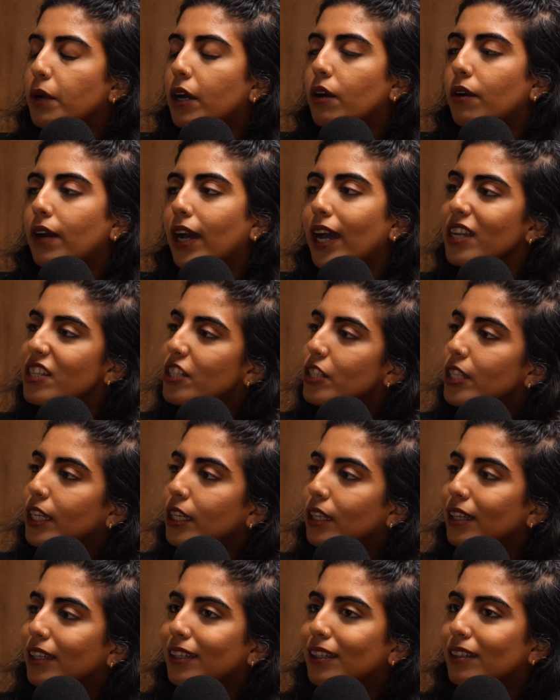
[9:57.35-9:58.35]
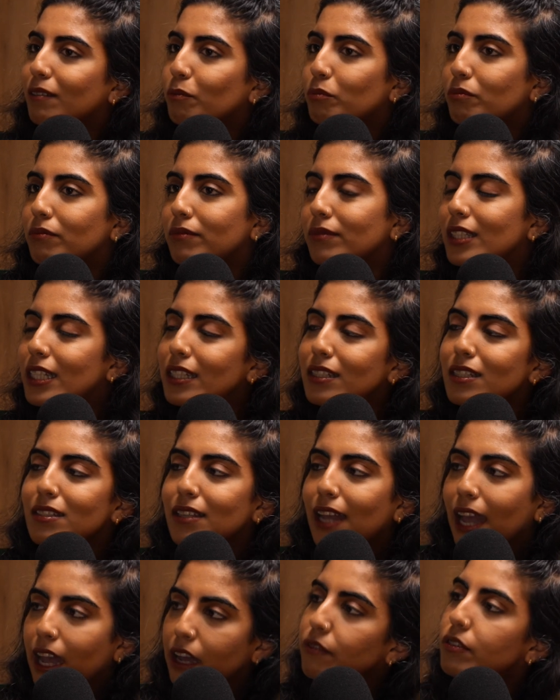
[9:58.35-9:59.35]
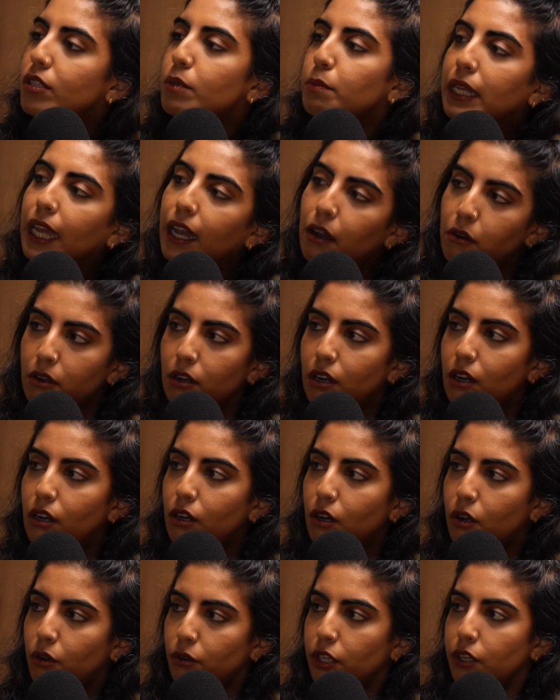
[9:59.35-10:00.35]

Well, actually, it doesn't have to be alcohol.